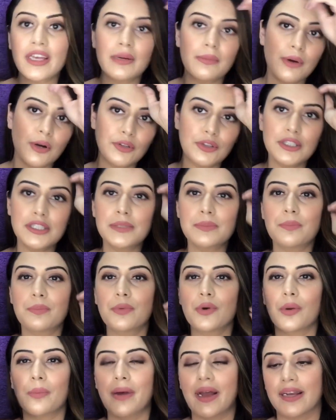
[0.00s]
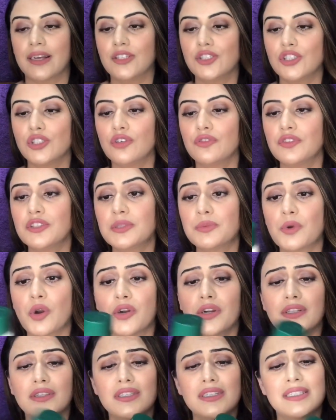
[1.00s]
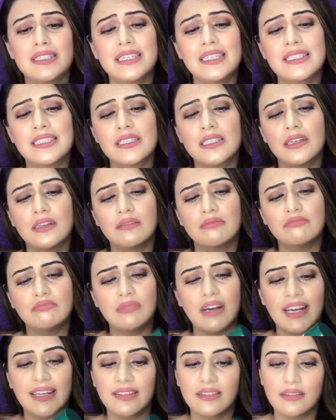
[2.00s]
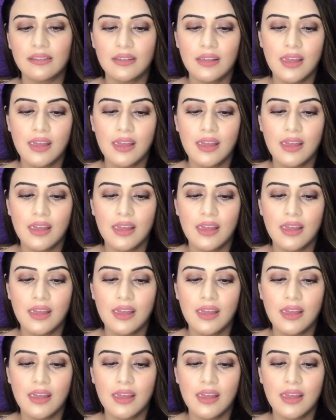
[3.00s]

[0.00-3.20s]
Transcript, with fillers: about this packaging of this product, this is, um, I